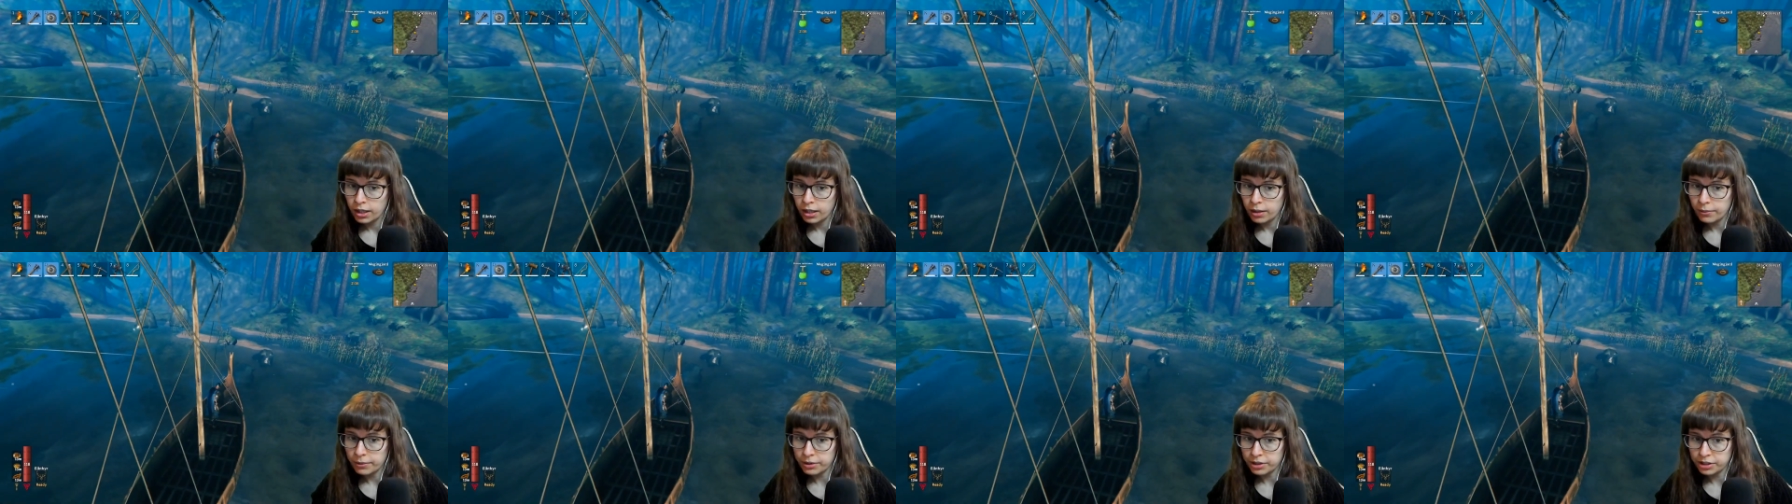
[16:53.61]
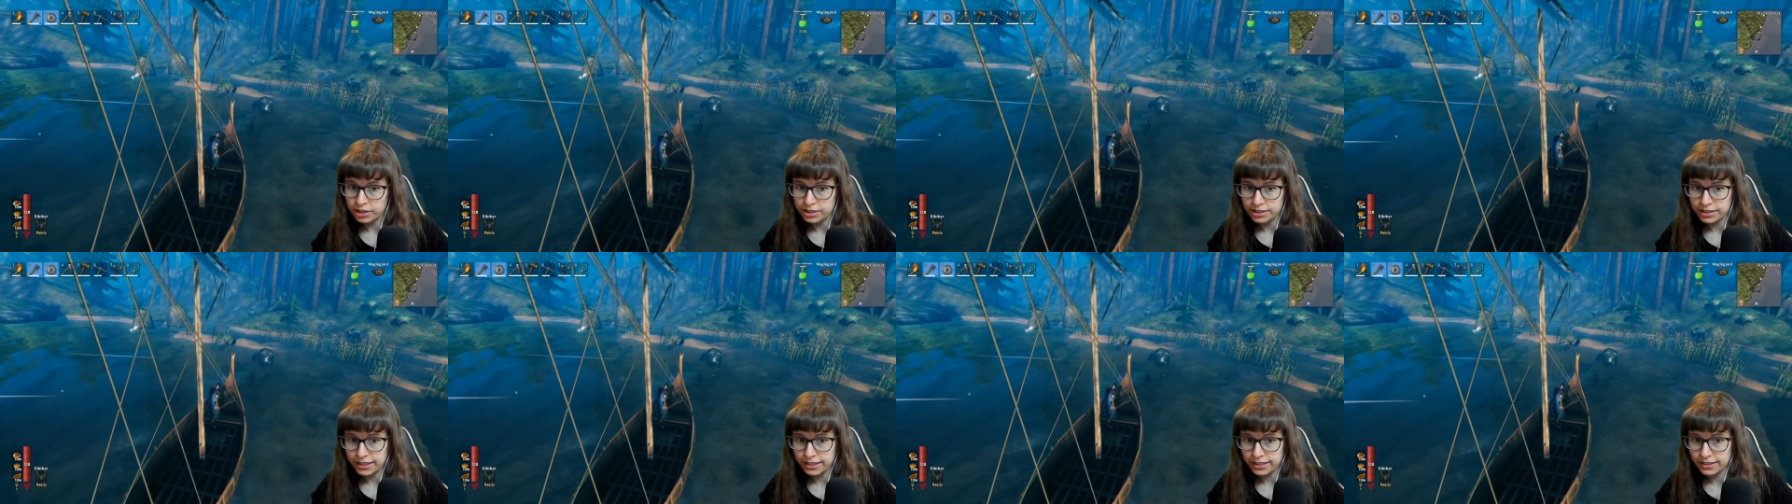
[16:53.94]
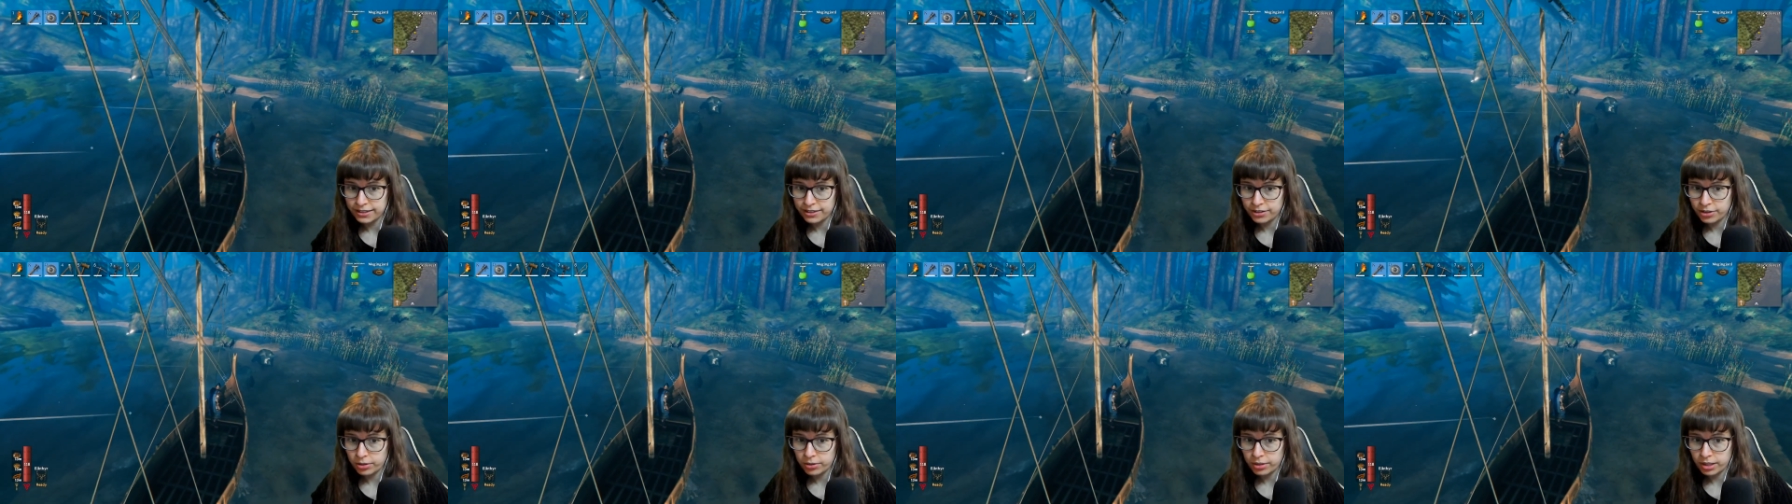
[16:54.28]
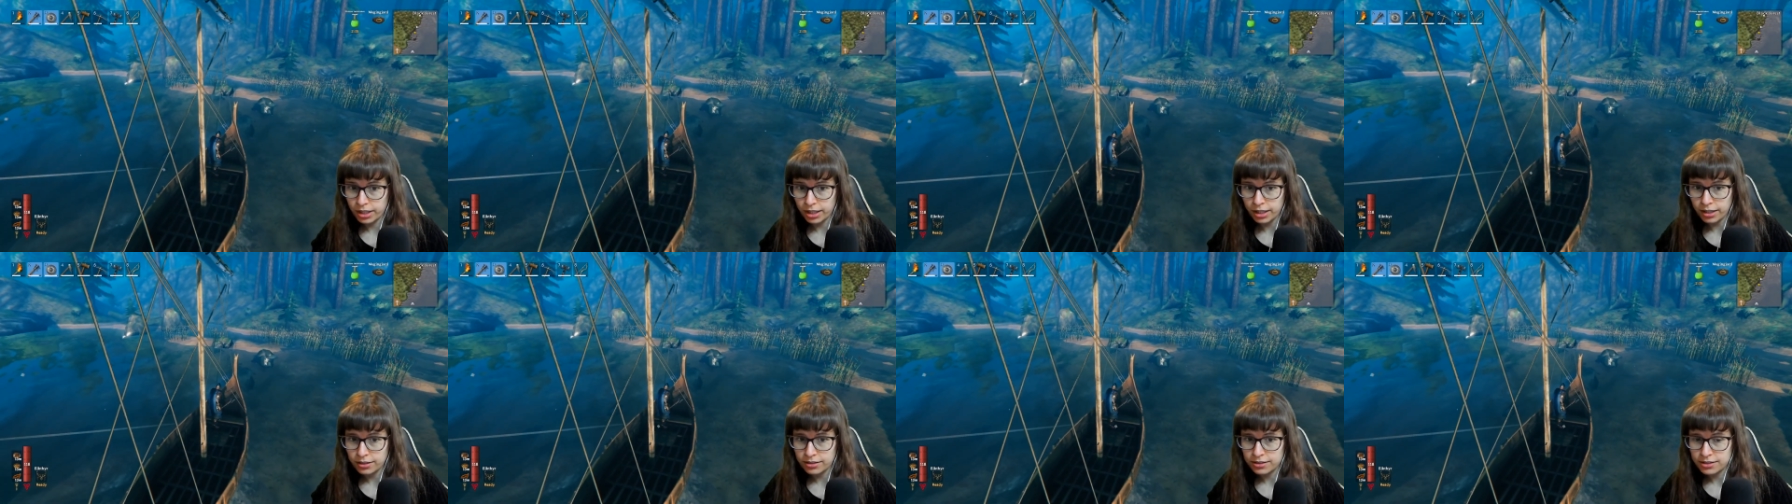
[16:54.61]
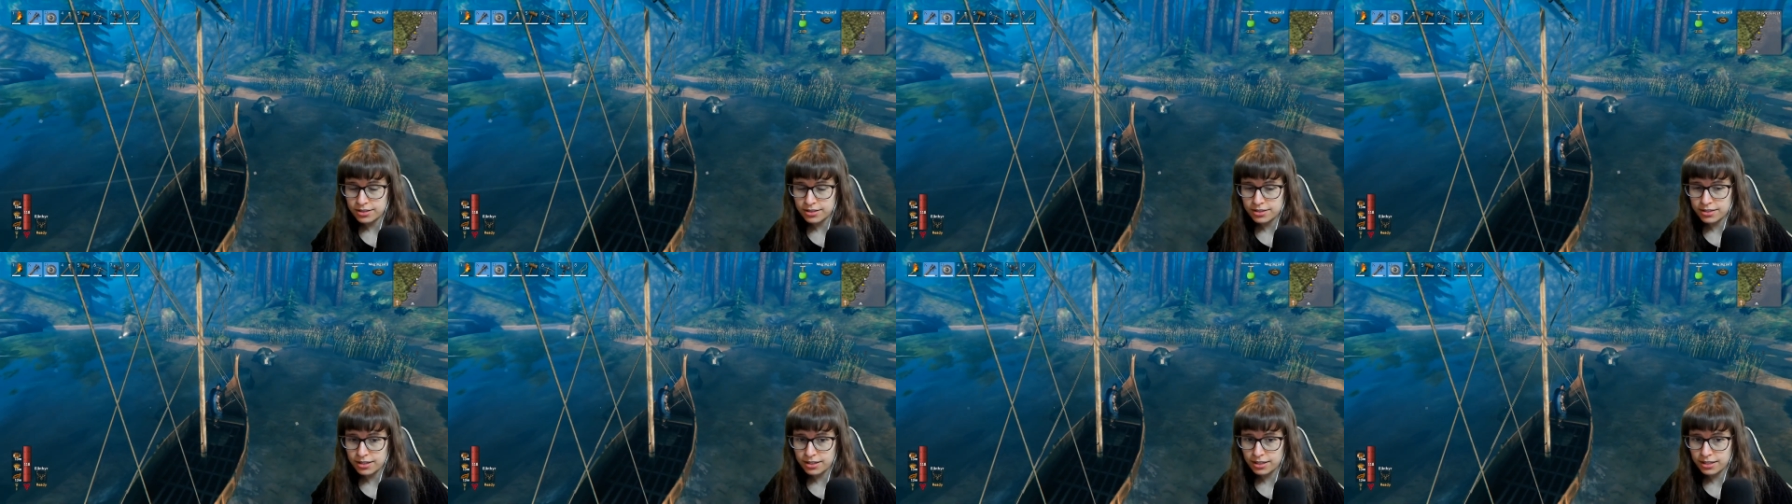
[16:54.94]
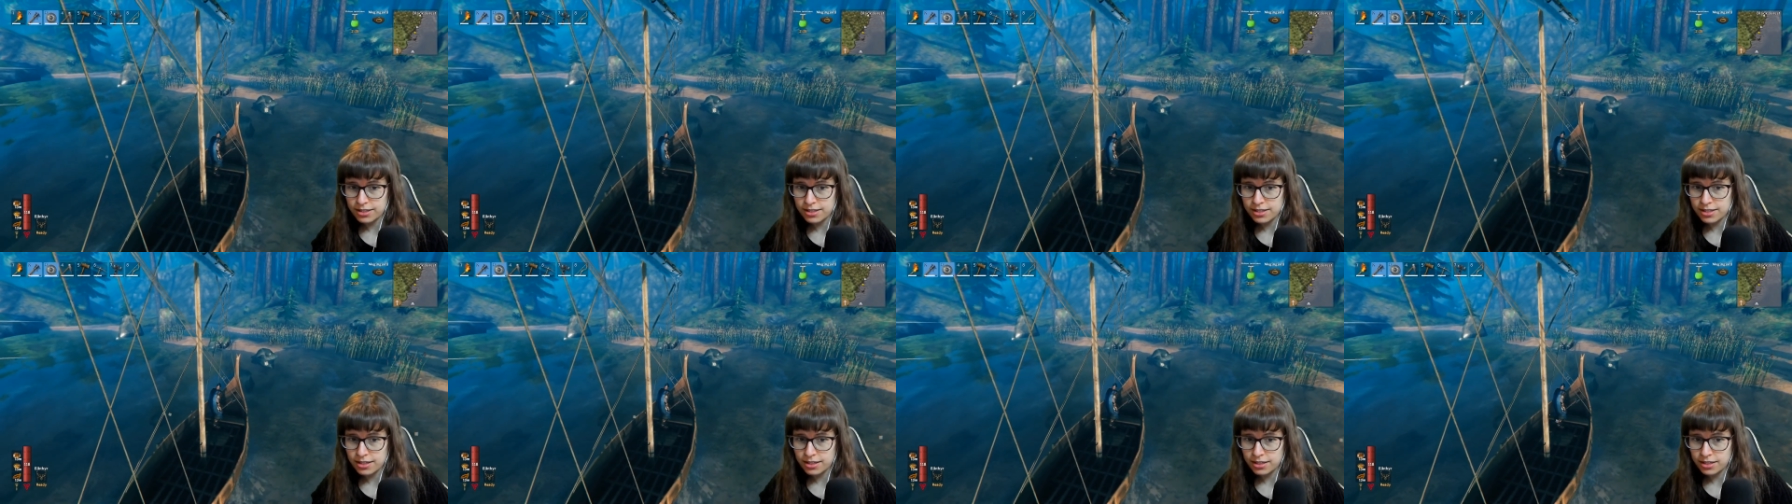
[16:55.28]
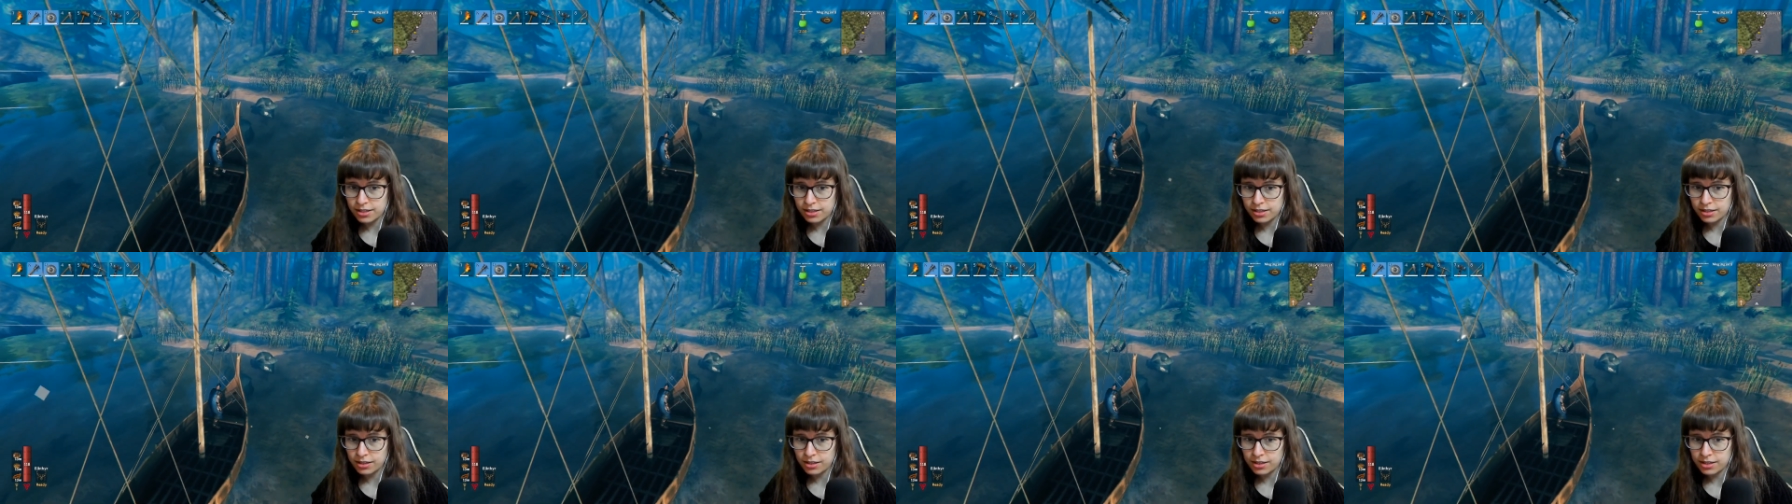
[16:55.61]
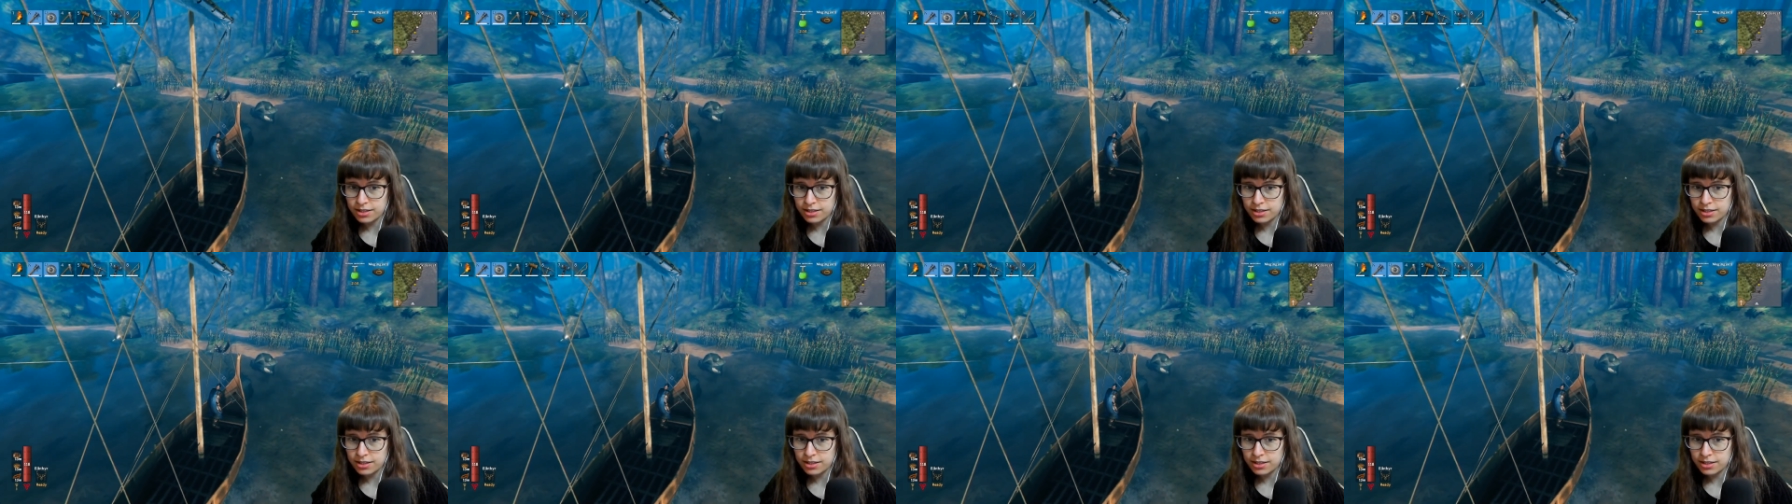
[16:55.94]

Are we gonna land here? Okay. Is it? Is it gonna?